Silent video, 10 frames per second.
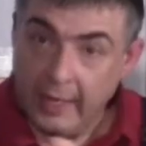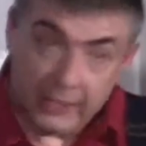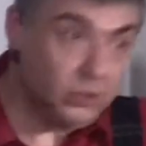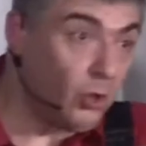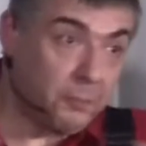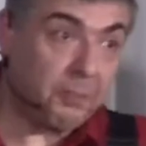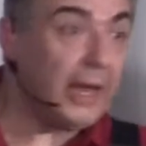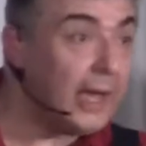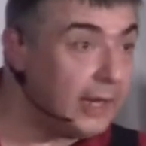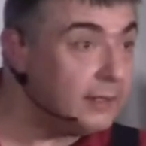And your
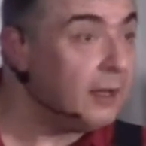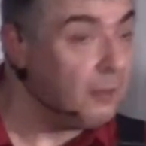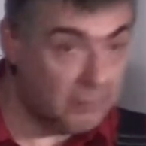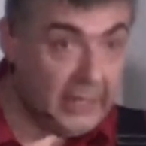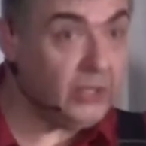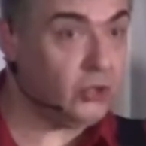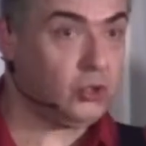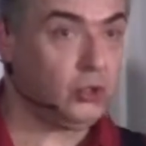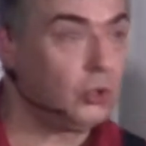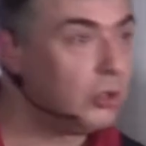plan makes
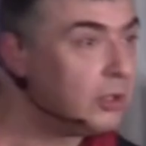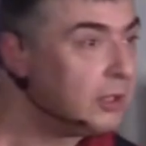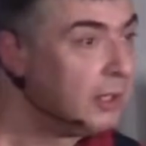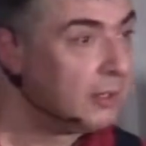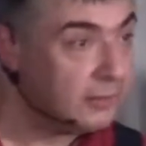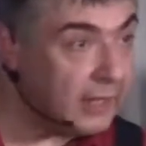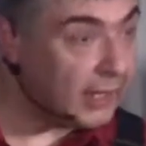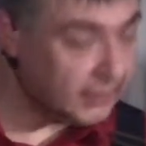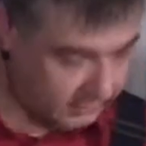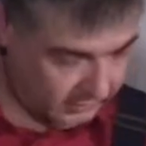sure
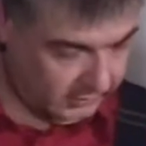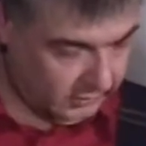that